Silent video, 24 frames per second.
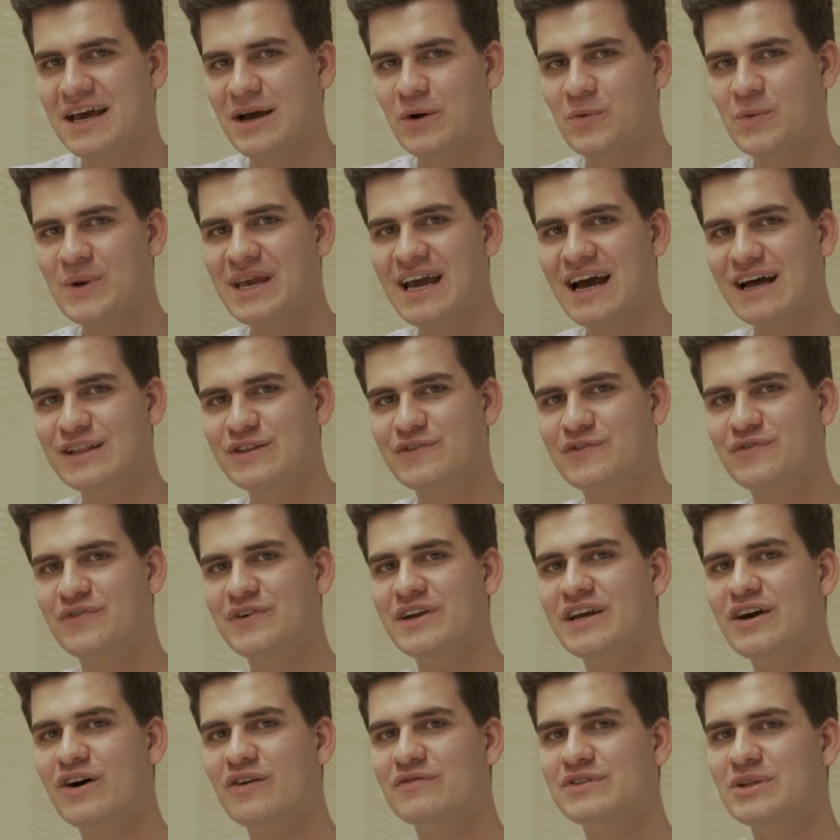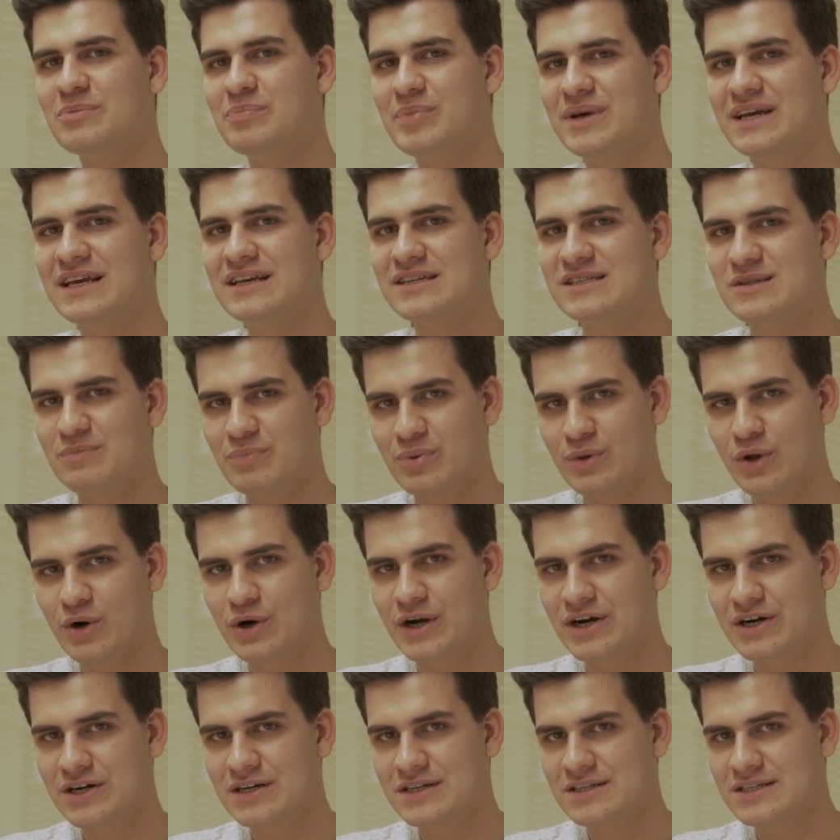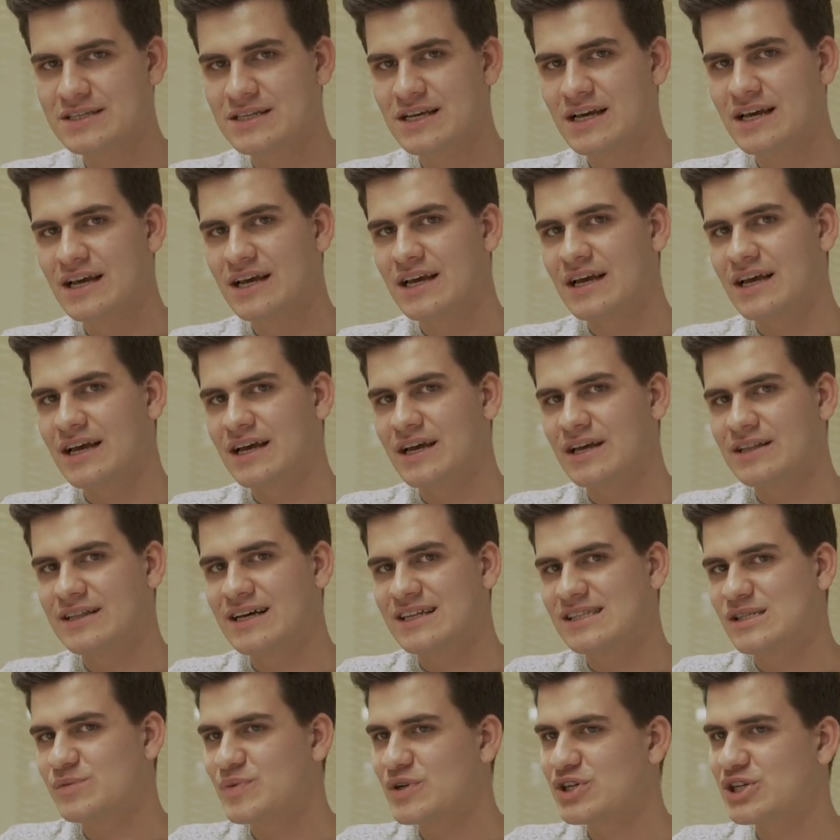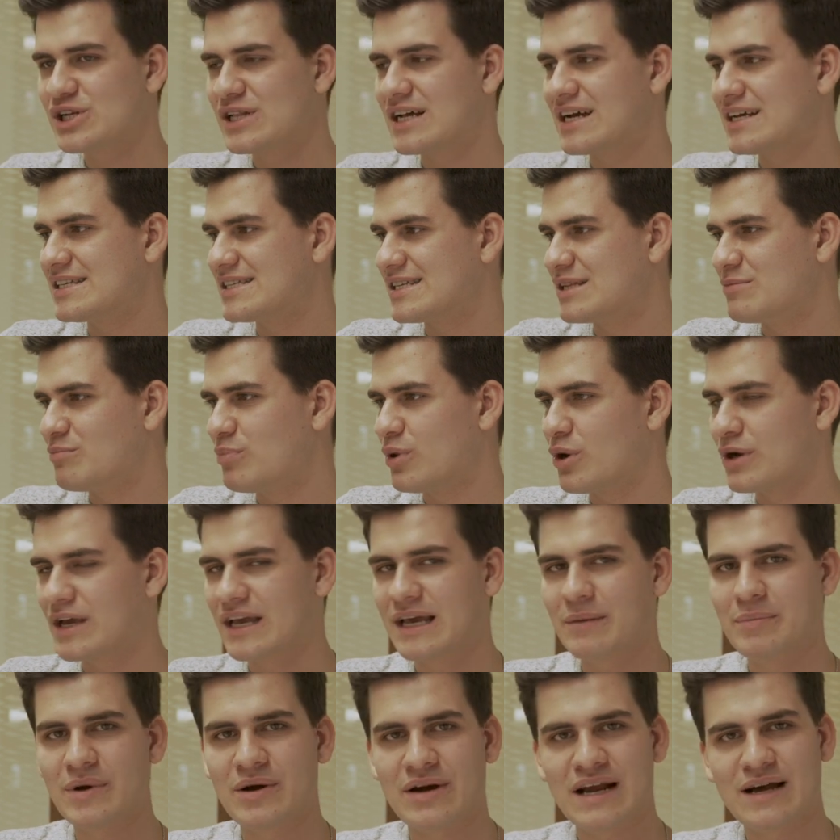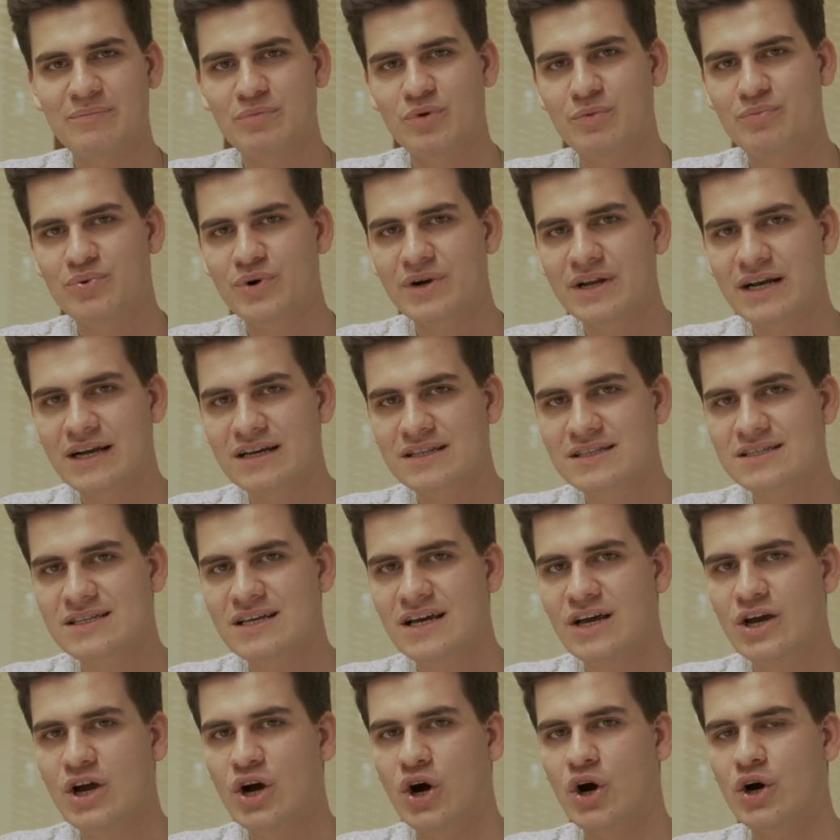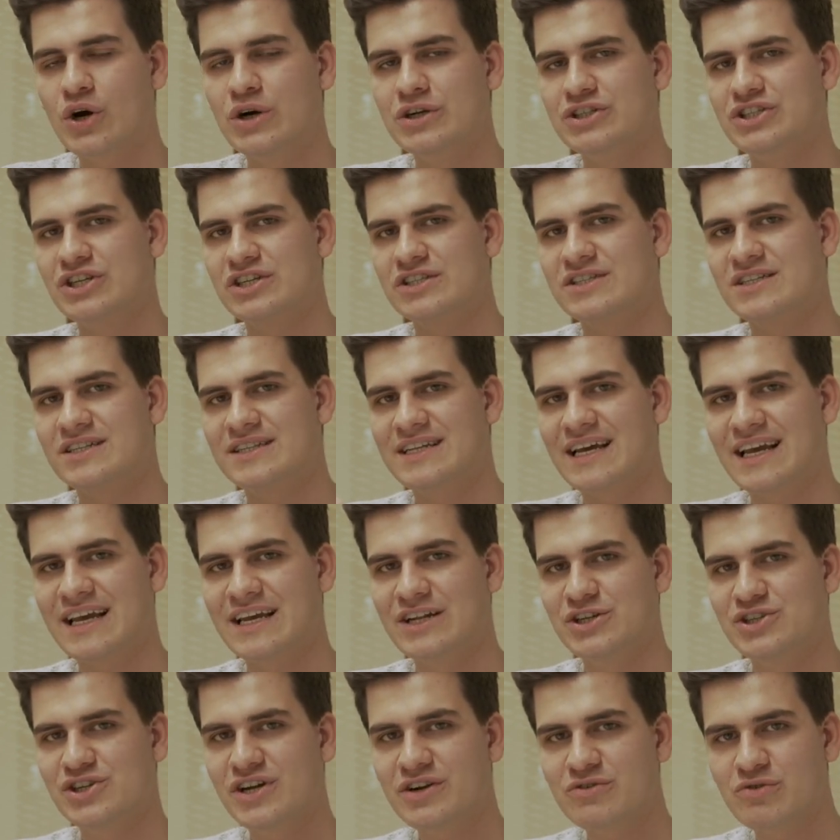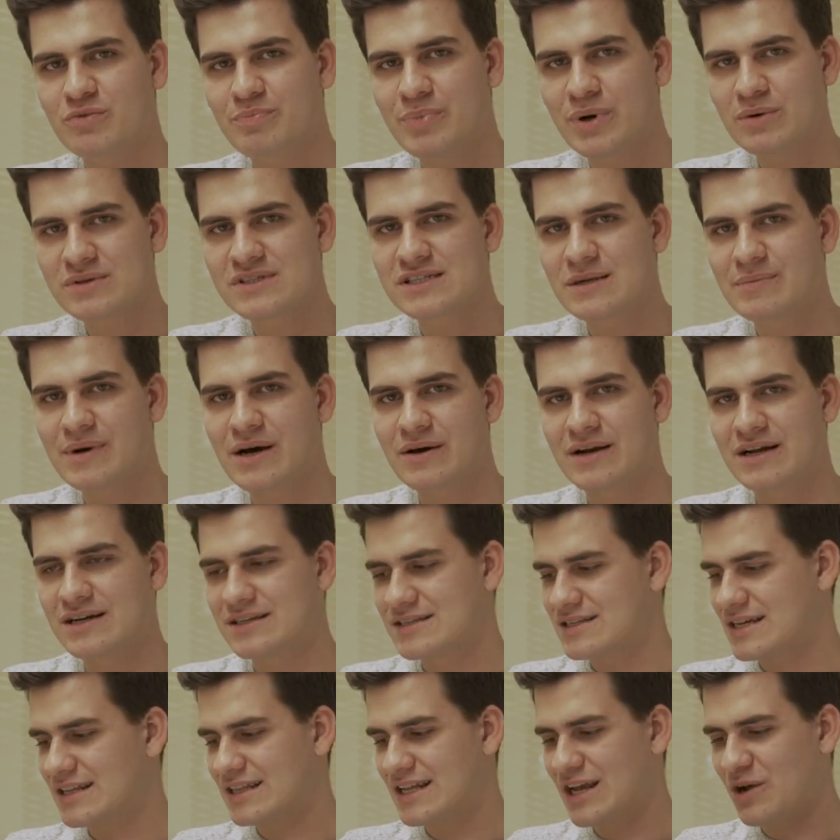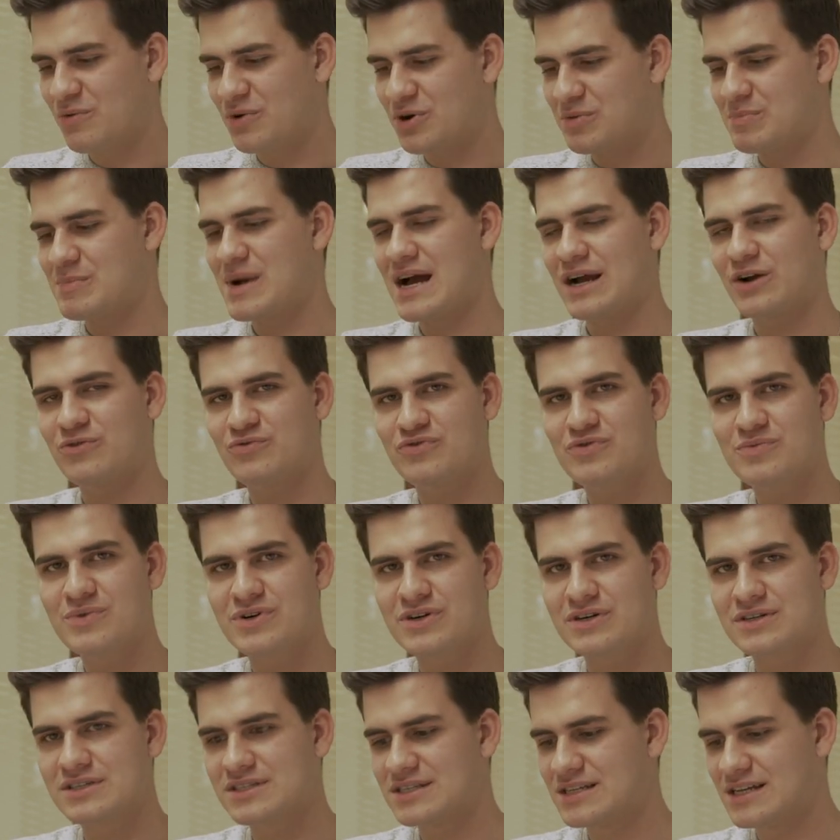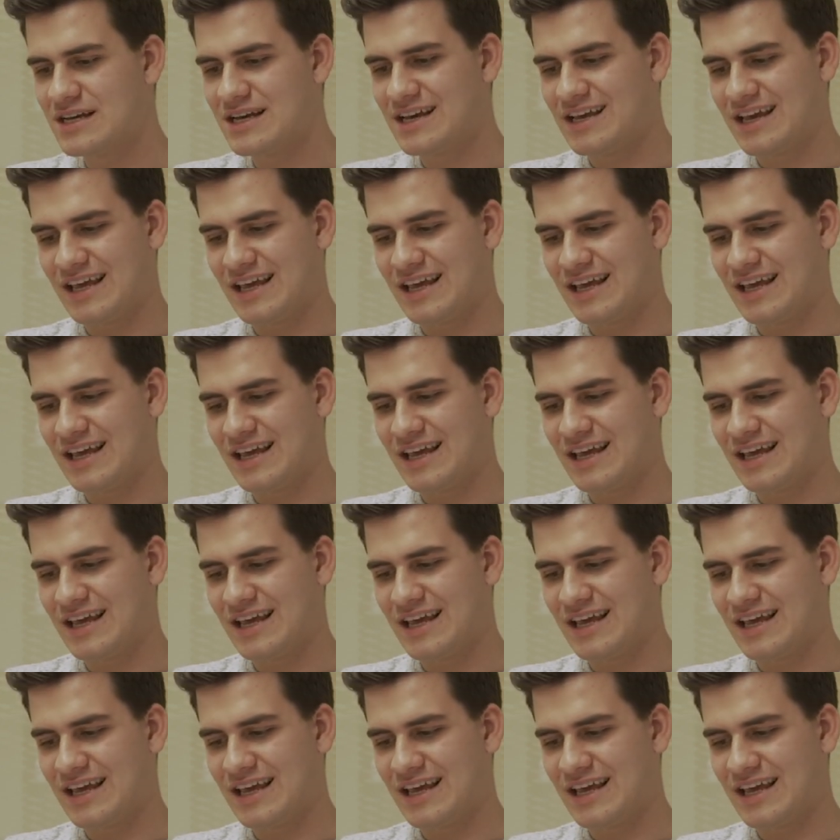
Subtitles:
we had three of the biggest bloggers that specialize in blogging about Apple products or just tech in general post about us, and they were Mac Rumors,